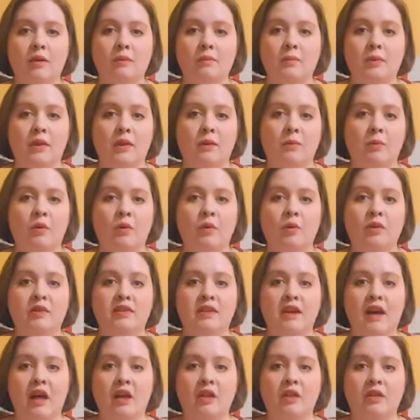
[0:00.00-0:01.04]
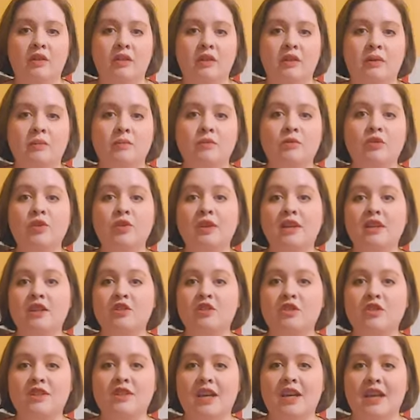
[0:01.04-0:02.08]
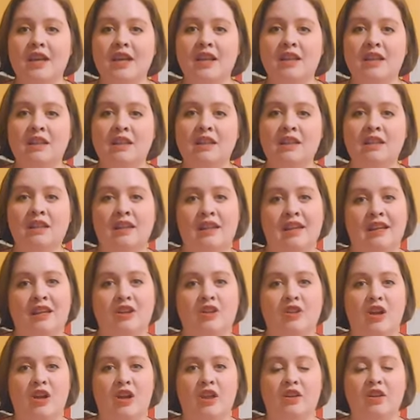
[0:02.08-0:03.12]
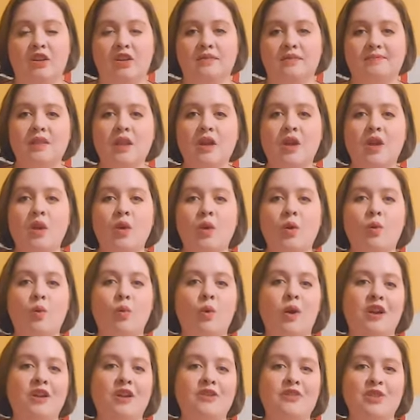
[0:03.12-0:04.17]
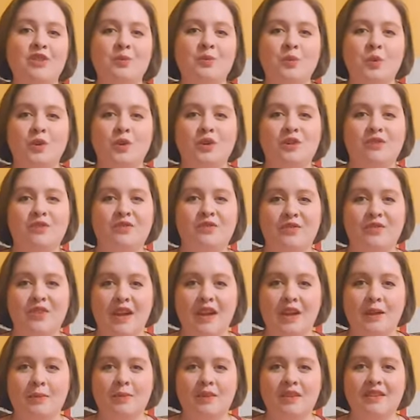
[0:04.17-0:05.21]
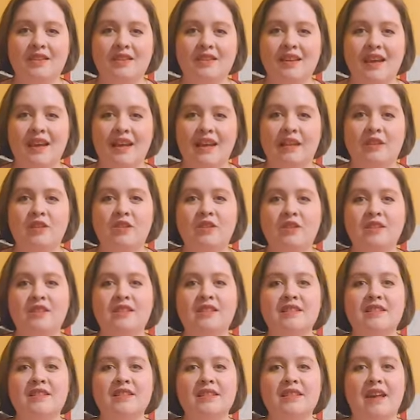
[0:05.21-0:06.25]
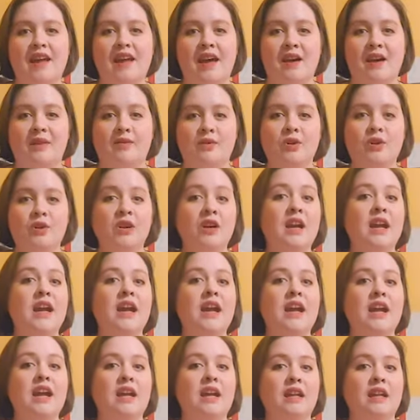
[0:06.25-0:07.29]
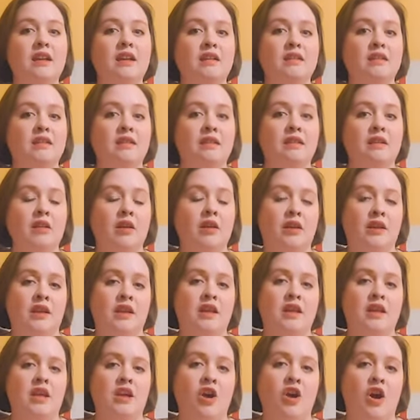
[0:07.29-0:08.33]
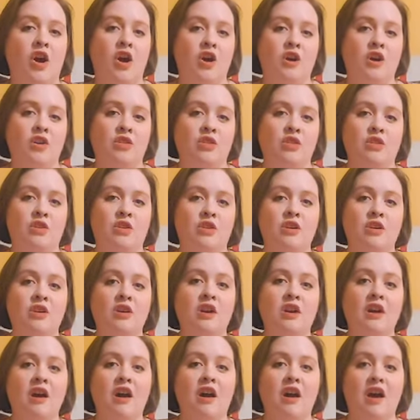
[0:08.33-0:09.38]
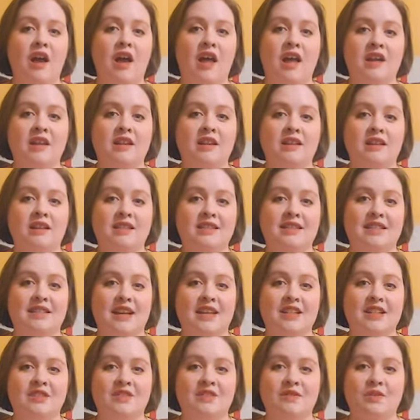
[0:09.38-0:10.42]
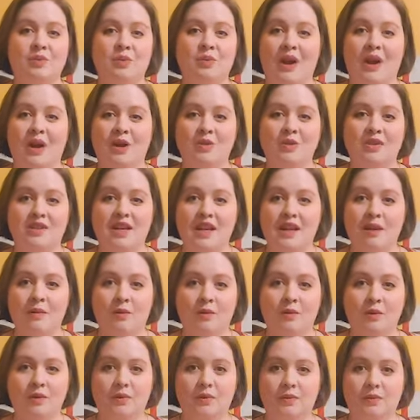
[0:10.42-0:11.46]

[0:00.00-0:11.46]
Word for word: People would tell them to entertain each other. One of the most famous legends ever is King Arthur and his Knights of the Round Table.